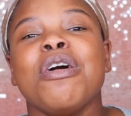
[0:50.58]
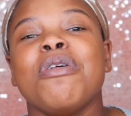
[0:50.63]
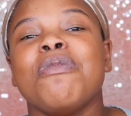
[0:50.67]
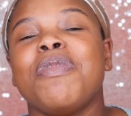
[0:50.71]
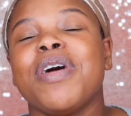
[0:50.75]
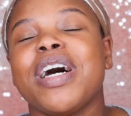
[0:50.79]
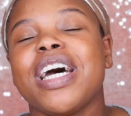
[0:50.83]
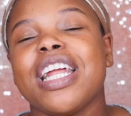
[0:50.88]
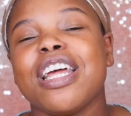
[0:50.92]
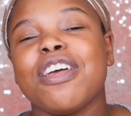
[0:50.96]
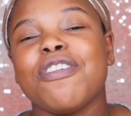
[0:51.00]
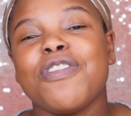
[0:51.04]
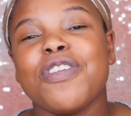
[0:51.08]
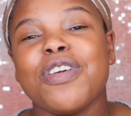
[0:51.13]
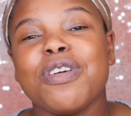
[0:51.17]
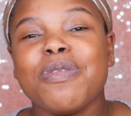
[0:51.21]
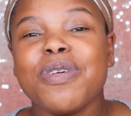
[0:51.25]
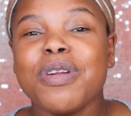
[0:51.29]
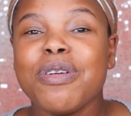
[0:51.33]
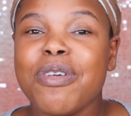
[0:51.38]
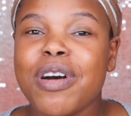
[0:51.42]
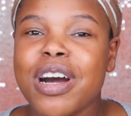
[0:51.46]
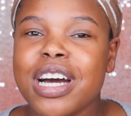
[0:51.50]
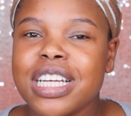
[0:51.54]
But if you've
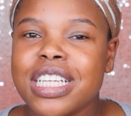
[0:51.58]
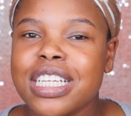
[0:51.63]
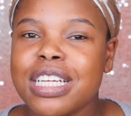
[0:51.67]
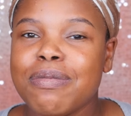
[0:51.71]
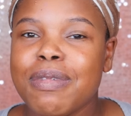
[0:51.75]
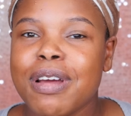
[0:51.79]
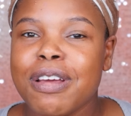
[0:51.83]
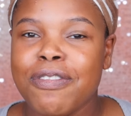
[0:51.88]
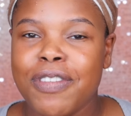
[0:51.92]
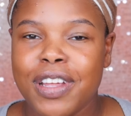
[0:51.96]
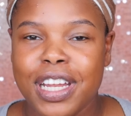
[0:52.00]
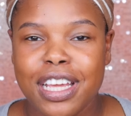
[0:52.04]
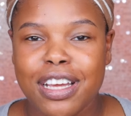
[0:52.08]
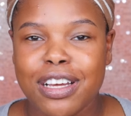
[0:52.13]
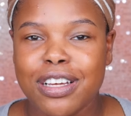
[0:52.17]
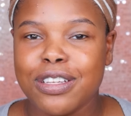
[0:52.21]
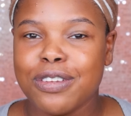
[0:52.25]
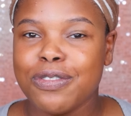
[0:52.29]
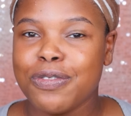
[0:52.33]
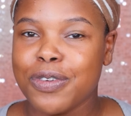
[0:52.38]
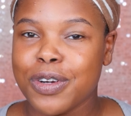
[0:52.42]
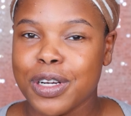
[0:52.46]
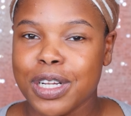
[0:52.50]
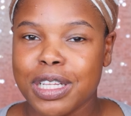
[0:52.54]
been watching my
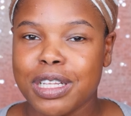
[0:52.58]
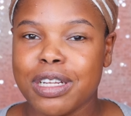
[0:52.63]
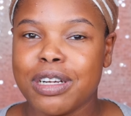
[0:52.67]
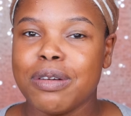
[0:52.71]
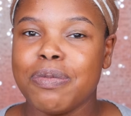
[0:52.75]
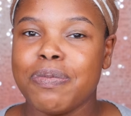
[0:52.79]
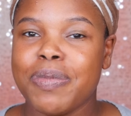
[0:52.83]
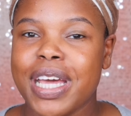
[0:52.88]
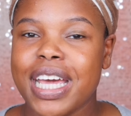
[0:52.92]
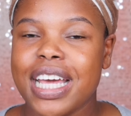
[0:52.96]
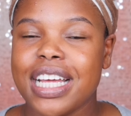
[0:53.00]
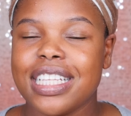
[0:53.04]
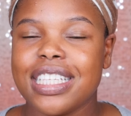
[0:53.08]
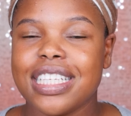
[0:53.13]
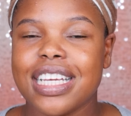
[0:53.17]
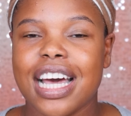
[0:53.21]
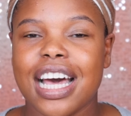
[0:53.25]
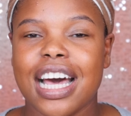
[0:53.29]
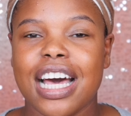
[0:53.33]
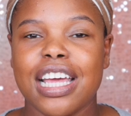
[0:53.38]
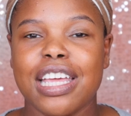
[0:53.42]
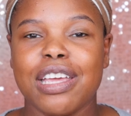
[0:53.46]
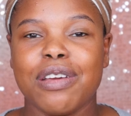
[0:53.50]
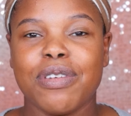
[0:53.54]
videos for a little bit,
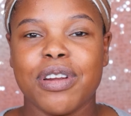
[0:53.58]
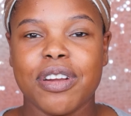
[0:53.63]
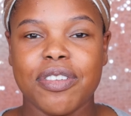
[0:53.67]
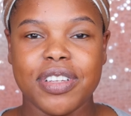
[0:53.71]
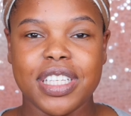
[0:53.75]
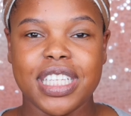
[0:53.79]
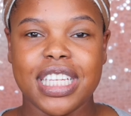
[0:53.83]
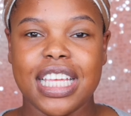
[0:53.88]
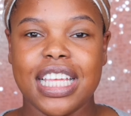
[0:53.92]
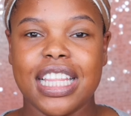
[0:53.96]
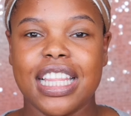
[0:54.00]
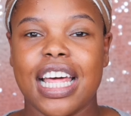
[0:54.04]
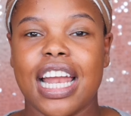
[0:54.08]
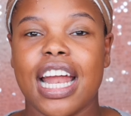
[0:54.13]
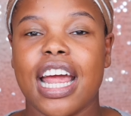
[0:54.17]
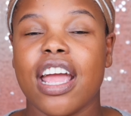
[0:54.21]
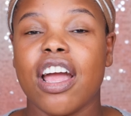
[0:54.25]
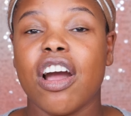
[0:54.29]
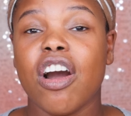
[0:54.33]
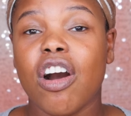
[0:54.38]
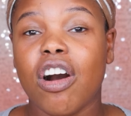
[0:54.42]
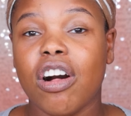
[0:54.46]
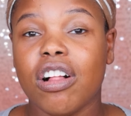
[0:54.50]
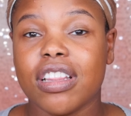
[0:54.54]
uh, you would have seen that I
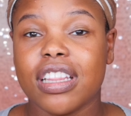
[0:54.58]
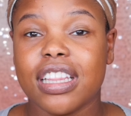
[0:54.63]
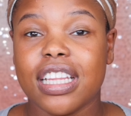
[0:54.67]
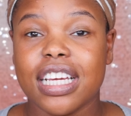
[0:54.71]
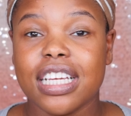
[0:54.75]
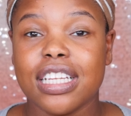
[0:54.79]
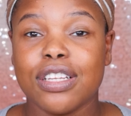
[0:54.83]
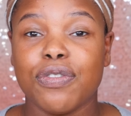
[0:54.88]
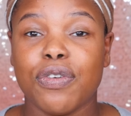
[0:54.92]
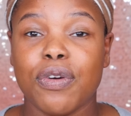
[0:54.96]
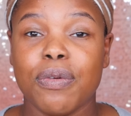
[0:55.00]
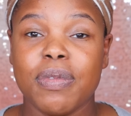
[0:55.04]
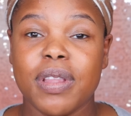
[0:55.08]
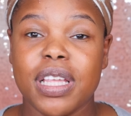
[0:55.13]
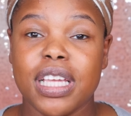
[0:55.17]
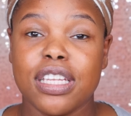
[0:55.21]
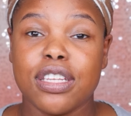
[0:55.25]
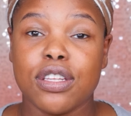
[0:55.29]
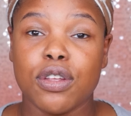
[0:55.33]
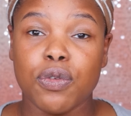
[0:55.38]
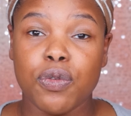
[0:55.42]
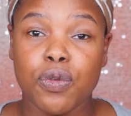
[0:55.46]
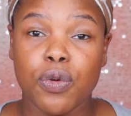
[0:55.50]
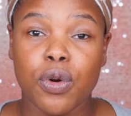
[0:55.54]
hauled this from the
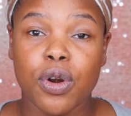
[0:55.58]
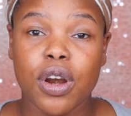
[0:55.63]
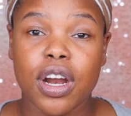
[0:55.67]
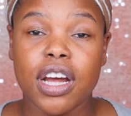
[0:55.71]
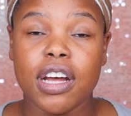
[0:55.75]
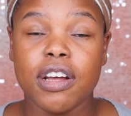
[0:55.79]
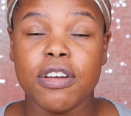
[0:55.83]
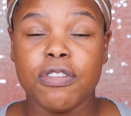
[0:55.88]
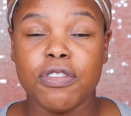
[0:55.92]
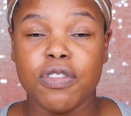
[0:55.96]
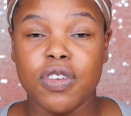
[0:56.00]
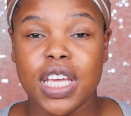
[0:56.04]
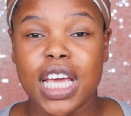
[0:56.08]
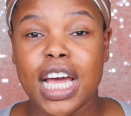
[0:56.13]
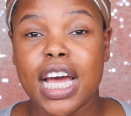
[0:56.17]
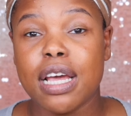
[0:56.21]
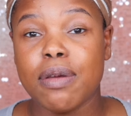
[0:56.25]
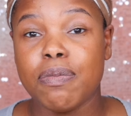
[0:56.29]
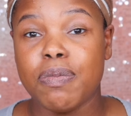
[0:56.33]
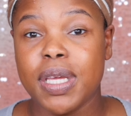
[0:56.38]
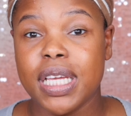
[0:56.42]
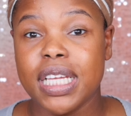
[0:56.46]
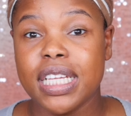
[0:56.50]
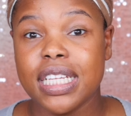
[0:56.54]
Sephora V
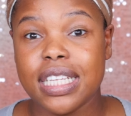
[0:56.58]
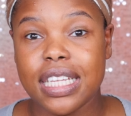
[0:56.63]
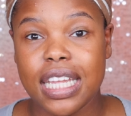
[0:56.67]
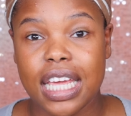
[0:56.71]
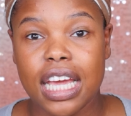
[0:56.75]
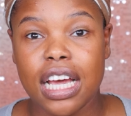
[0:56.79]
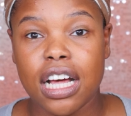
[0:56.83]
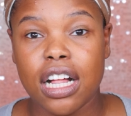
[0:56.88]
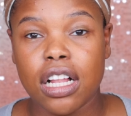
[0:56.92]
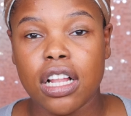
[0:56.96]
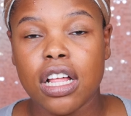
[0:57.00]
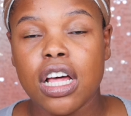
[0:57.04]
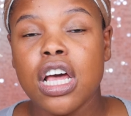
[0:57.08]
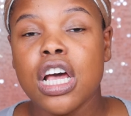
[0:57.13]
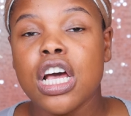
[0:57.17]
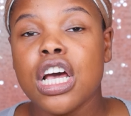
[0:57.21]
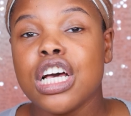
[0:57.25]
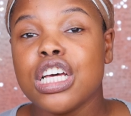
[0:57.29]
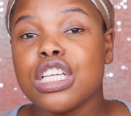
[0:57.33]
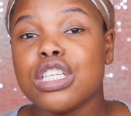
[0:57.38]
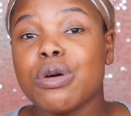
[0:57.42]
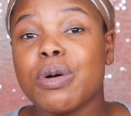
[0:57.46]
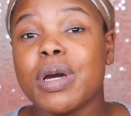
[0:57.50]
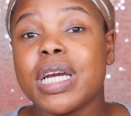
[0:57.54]
I V sale.
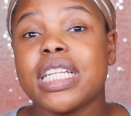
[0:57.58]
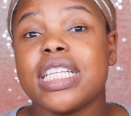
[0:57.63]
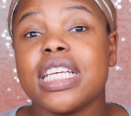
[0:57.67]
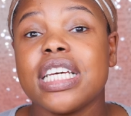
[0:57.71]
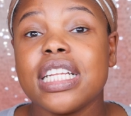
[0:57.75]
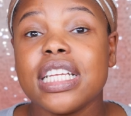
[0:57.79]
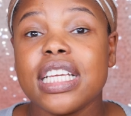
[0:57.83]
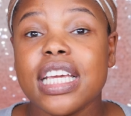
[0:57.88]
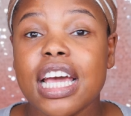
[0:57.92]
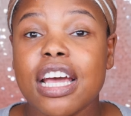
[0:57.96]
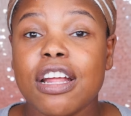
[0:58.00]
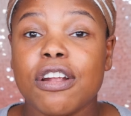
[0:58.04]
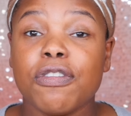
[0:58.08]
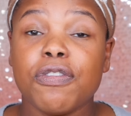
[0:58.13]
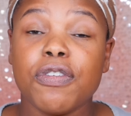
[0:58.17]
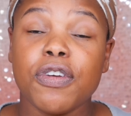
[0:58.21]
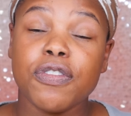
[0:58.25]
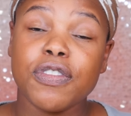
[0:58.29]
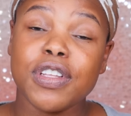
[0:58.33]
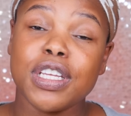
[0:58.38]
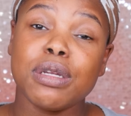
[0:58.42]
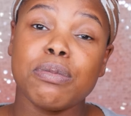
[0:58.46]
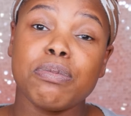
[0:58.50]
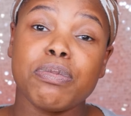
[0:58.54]
So I did get
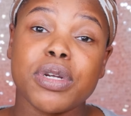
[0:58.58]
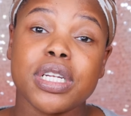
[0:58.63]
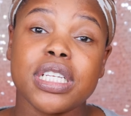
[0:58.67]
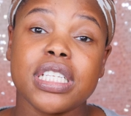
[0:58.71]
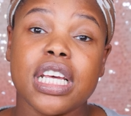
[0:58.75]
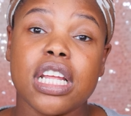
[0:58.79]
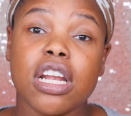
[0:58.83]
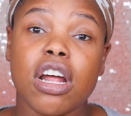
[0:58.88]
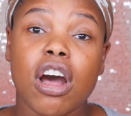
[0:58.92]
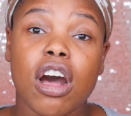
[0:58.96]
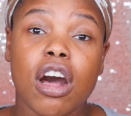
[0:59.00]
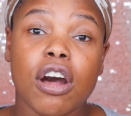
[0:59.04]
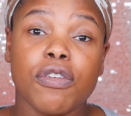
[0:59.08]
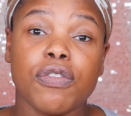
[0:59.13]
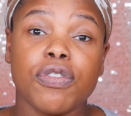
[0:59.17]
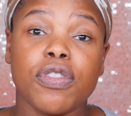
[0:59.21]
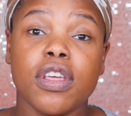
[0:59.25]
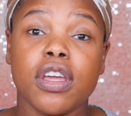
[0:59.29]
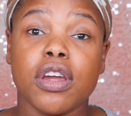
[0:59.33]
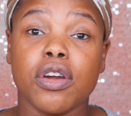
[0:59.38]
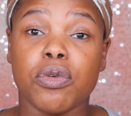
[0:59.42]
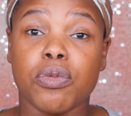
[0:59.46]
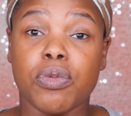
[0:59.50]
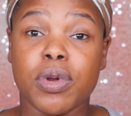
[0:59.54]
fifteen percent off
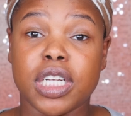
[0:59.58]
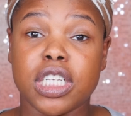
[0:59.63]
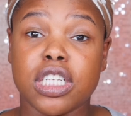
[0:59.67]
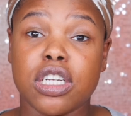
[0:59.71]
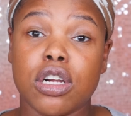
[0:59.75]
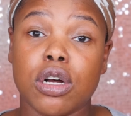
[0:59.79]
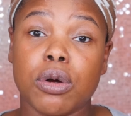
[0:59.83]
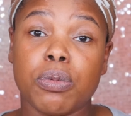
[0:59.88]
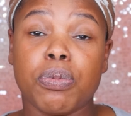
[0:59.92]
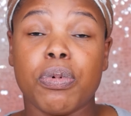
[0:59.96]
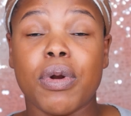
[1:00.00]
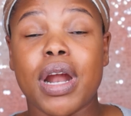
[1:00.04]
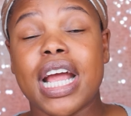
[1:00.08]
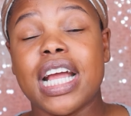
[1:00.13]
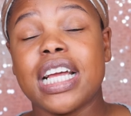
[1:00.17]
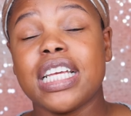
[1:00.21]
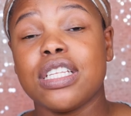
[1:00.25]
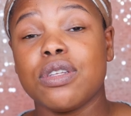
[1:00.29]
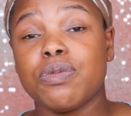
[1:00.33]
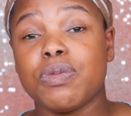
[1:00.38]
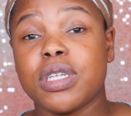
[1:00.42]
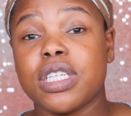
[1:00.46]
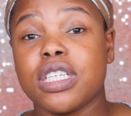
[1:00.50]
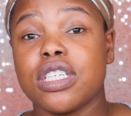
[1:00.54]
the original
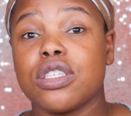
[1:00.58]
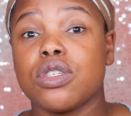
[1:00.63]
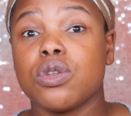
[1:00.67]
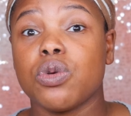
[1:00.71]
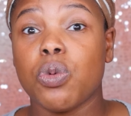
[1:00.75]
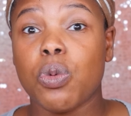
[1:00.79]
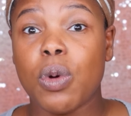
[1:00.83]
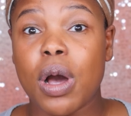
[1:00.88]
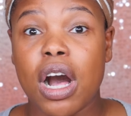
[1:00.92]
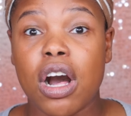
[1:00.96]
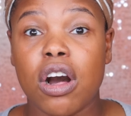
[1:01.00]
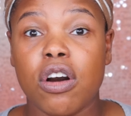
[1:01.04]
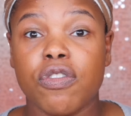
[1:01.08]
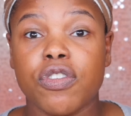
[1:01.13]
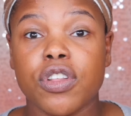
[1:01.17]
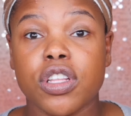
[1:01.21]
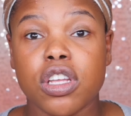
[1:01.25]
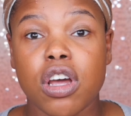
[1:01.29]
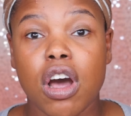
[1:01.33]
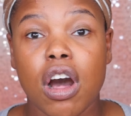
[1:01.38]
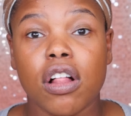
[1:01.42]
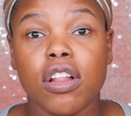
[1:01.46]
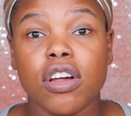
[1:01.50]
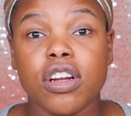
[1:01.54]
price, which is twelve
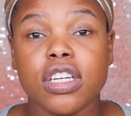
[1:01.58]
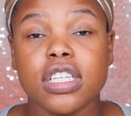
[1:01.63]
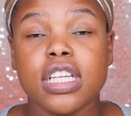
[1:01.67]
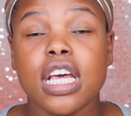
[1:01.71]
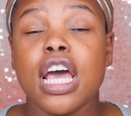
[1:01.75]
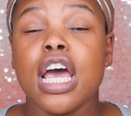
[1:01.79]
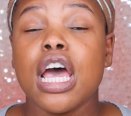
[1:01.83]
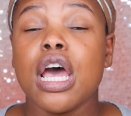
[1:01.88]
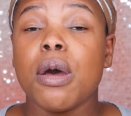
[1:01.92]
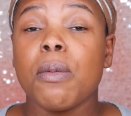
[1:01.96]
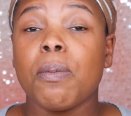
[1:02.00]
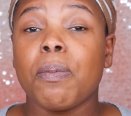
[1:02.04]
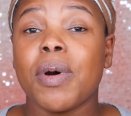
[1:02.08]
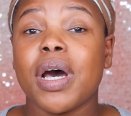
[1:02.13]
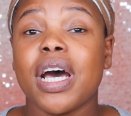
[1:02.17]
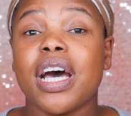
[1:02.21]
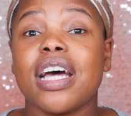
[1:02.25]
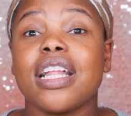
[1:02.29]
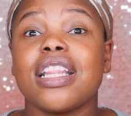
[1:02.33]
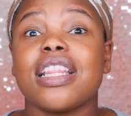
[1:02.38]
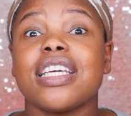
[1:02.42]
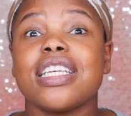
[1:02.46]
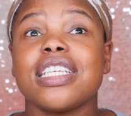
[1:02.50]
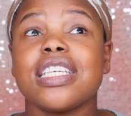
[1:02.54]
dollars.
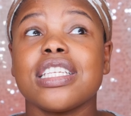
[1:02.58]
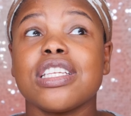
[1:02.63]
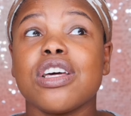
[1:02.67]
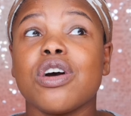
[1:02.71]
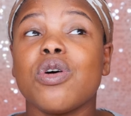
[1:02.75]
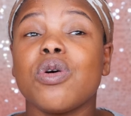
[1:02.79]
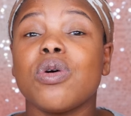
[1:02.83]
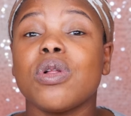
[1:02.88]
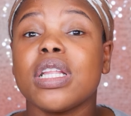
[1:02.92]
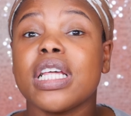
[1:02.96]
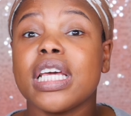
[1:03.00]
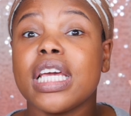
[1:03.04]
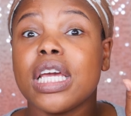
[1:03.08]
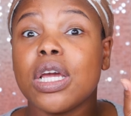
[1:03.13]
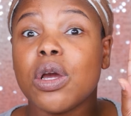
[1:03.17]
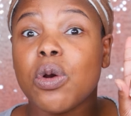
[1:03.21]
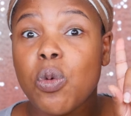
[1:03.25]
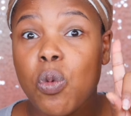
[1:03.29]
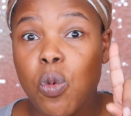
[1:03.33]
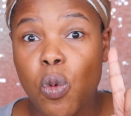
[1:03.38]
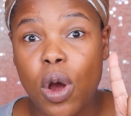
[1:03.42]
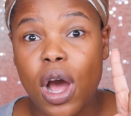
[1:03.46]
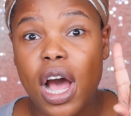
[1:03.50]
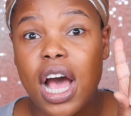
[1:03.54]
But this is only
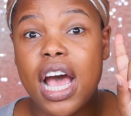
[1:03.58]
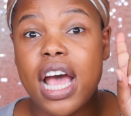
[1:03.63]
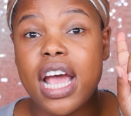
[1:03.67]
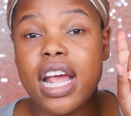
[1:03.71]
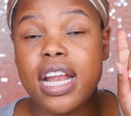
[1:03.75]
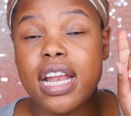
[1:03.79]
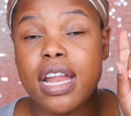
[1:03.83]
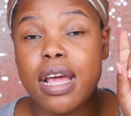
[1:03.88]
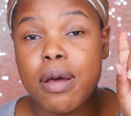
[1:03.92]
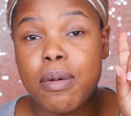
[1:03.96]
one